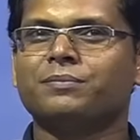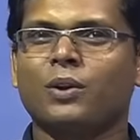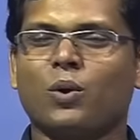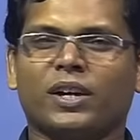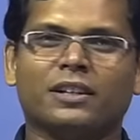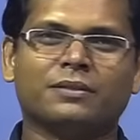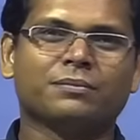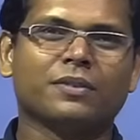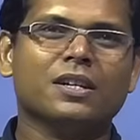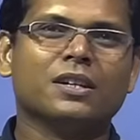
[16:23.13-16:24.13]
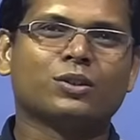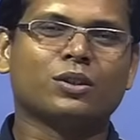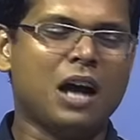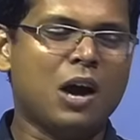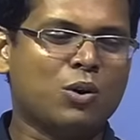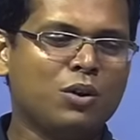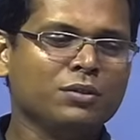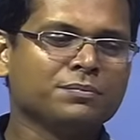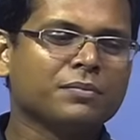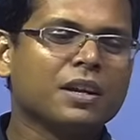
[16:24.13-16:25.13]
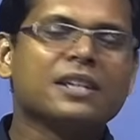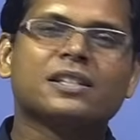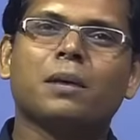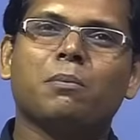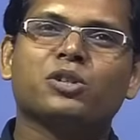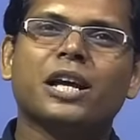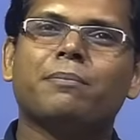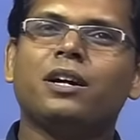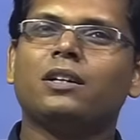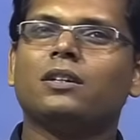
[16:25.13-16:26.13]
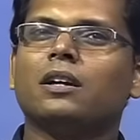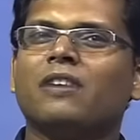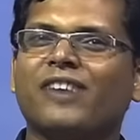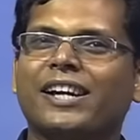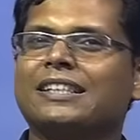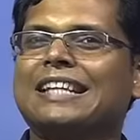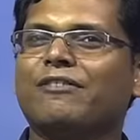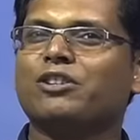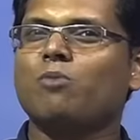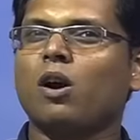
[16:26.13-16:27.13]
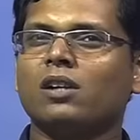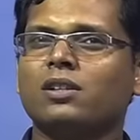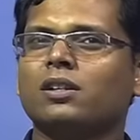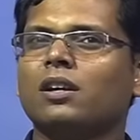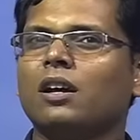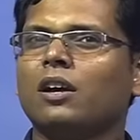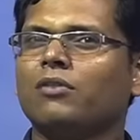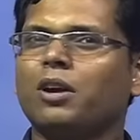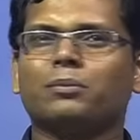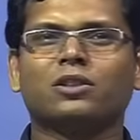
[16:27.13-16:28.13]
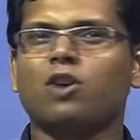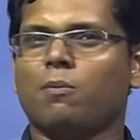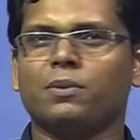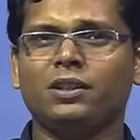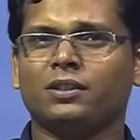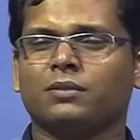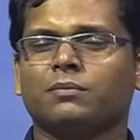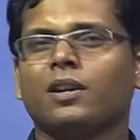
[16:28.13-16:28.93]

Okay. So now suppose I built various language models from this corpus